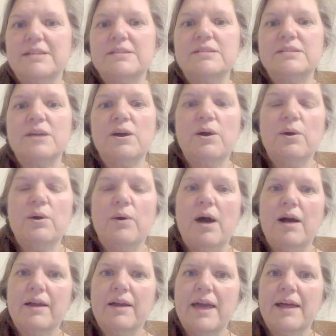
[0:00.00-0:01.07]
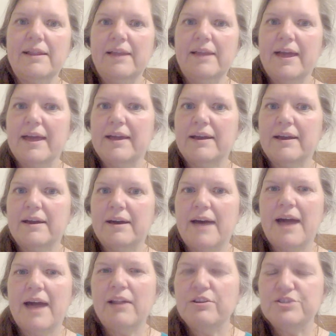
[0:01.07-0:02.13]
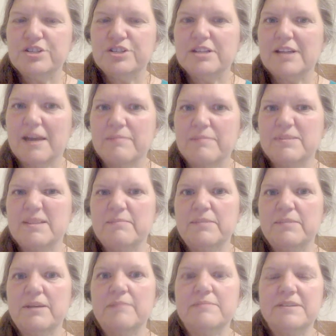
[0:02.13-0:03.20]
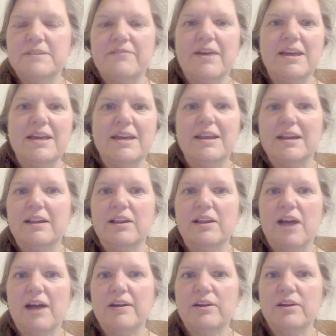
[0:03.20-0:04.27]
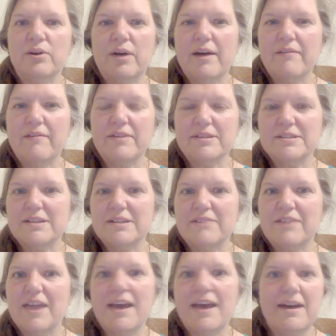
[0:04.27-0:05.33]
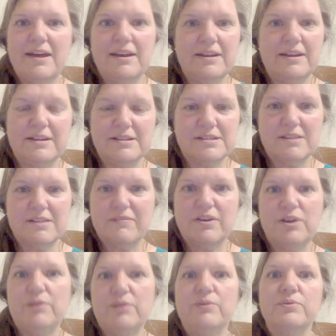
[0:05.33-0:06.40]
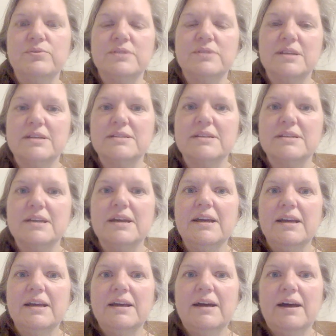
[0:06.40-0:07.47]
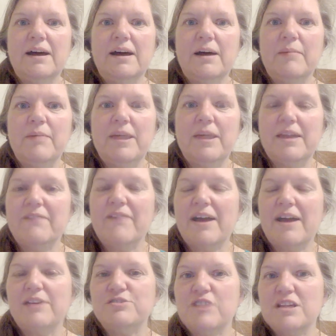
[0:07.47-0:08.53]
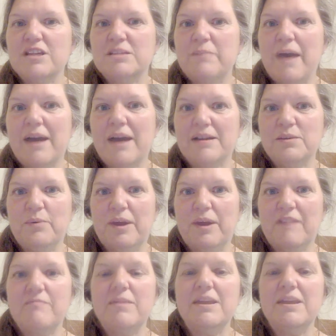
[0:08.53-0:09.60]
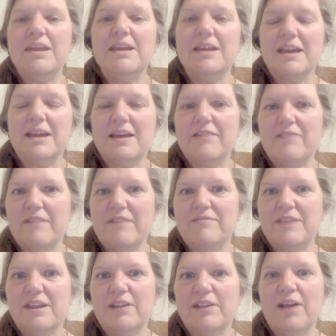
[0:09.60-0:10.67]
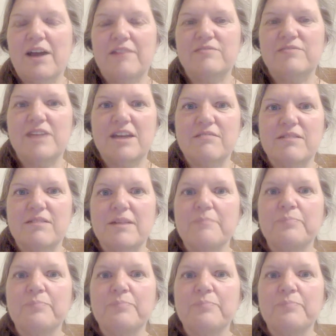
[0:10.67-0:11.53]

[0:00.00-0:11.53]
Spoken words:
So I'll get like allergy type symptoms if I eat it a lot. I'll have a stuffy head and a stuffy nose, and if I trace back to what I've been eating, if I've done a lot of dairy.